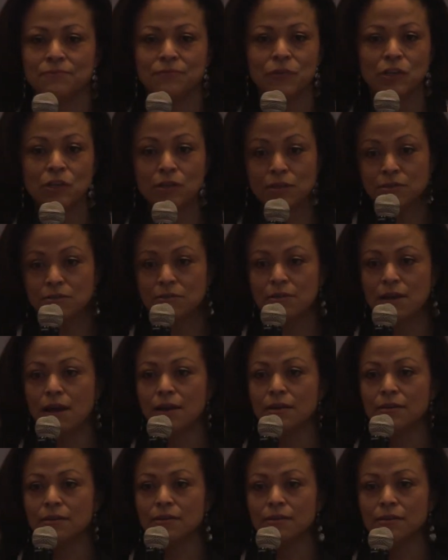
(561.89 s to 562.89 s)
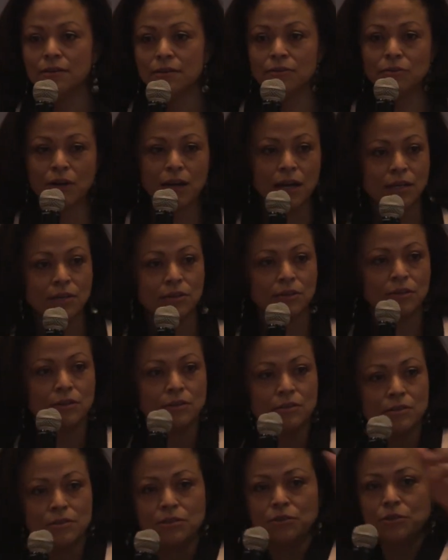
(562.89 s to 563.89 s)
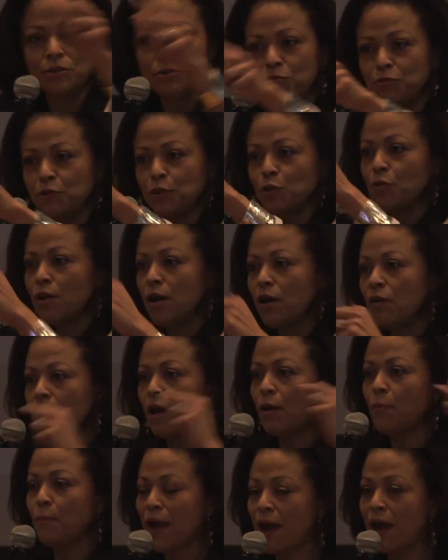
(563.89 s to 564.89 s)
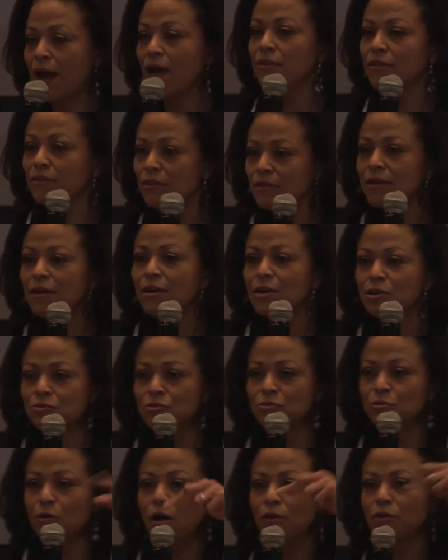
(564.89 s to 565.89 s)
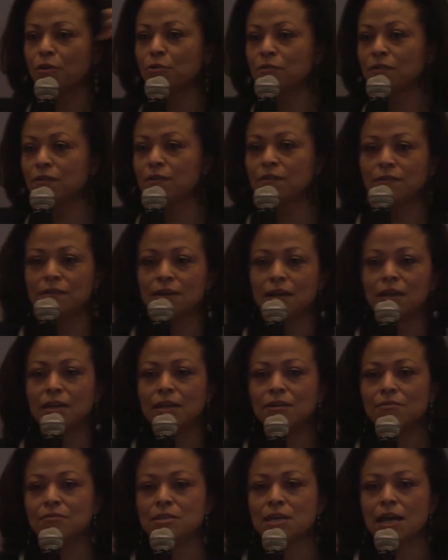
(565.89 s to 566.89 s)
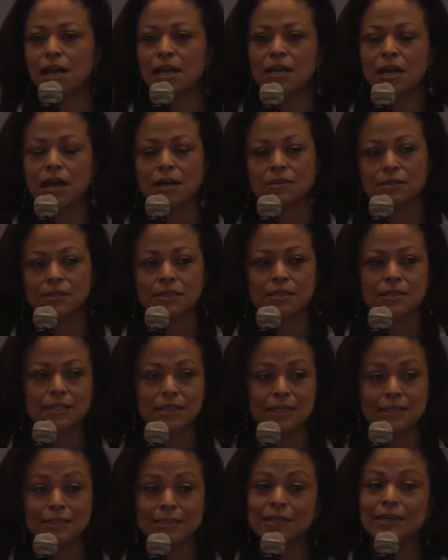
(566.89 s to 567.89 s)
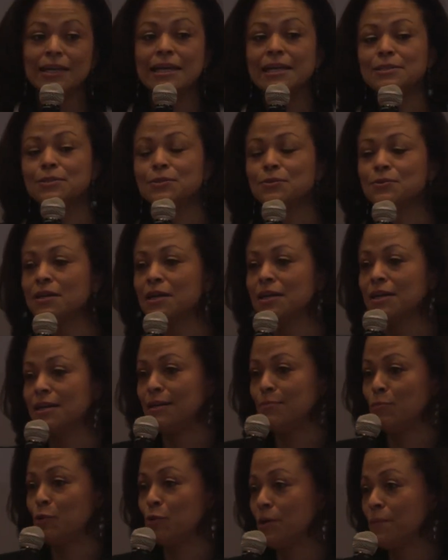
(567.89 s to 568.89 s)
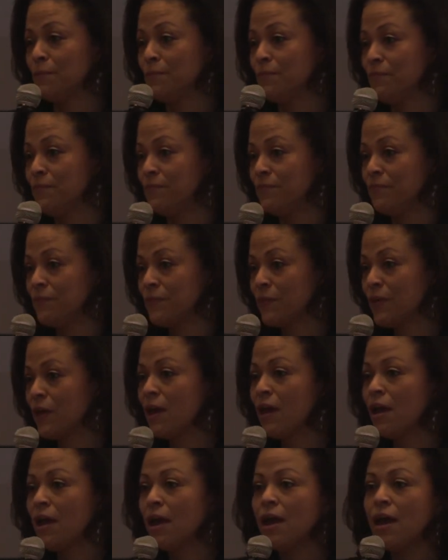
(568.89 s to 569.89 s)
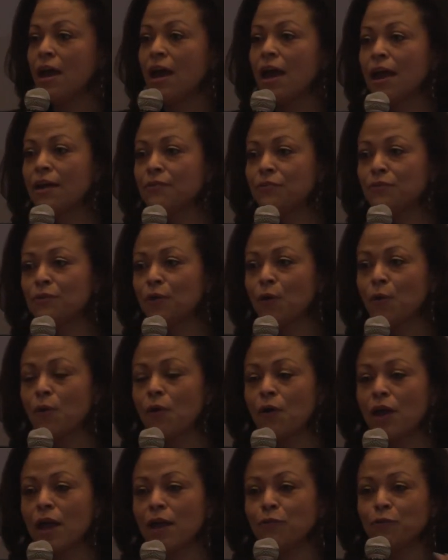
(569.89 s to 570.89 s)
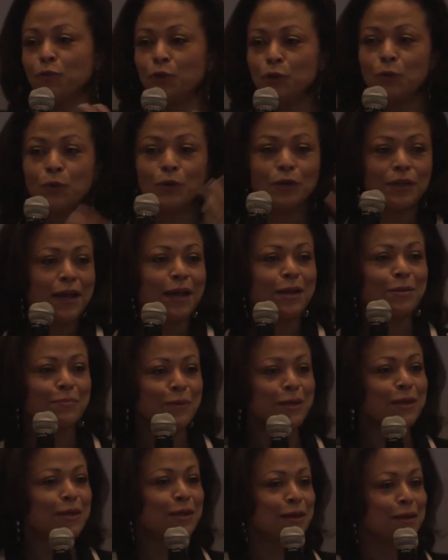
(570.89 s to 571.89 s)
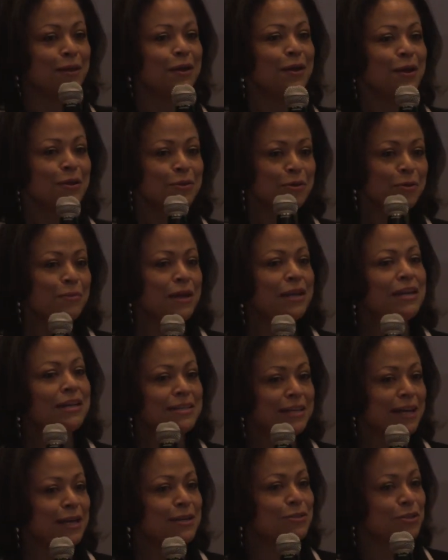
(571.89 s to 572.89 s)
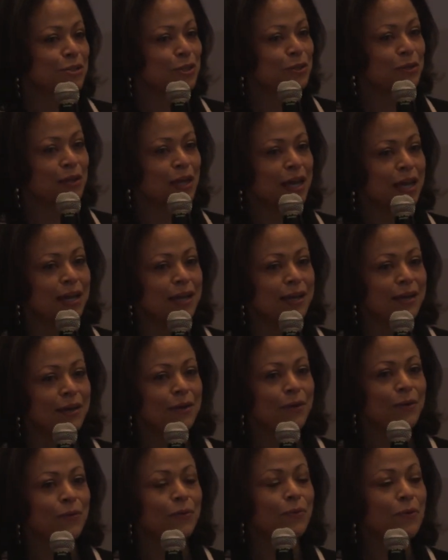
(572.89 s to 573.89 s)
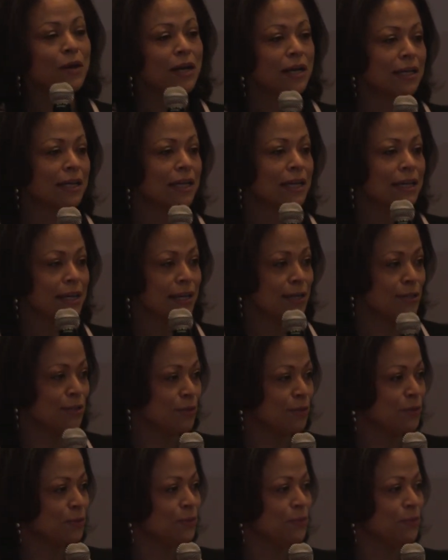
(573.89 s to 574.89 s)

You could do that, right? You could figure out a path to do all those things in any given day and not see the needs. You can't do that anymore. And so if you are like me, there are many days that you're like, what can I do?